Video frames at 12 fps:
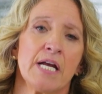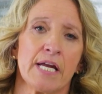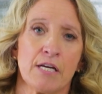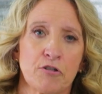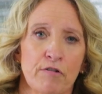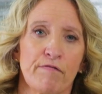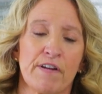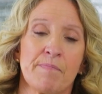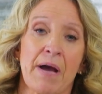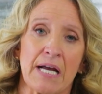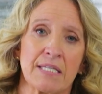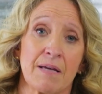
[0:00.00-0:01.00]
Is your
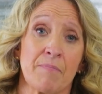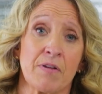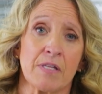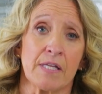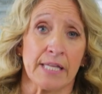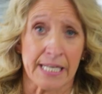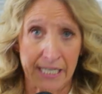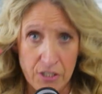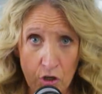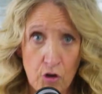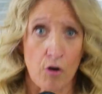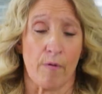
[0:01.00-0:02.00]
feedback something that they need
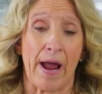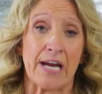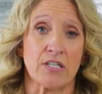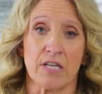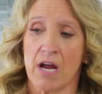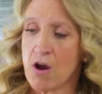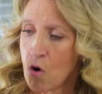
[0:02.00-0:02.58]
to correct